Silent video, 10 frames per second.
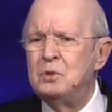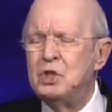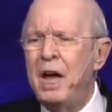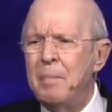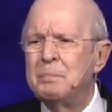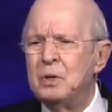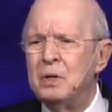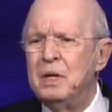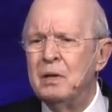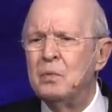
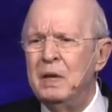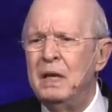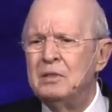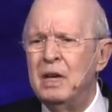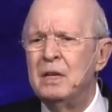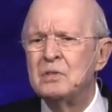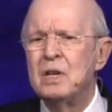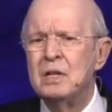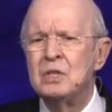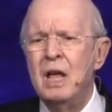chapter here really tells
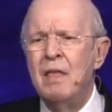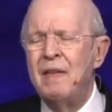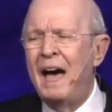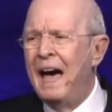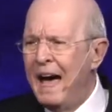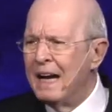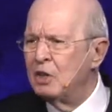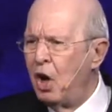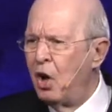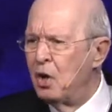us the high
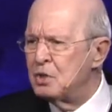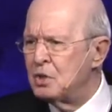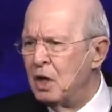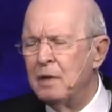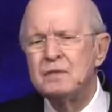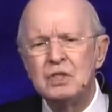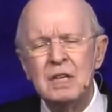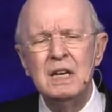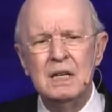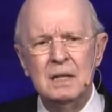cost of
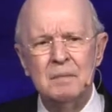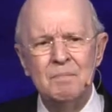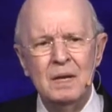sin.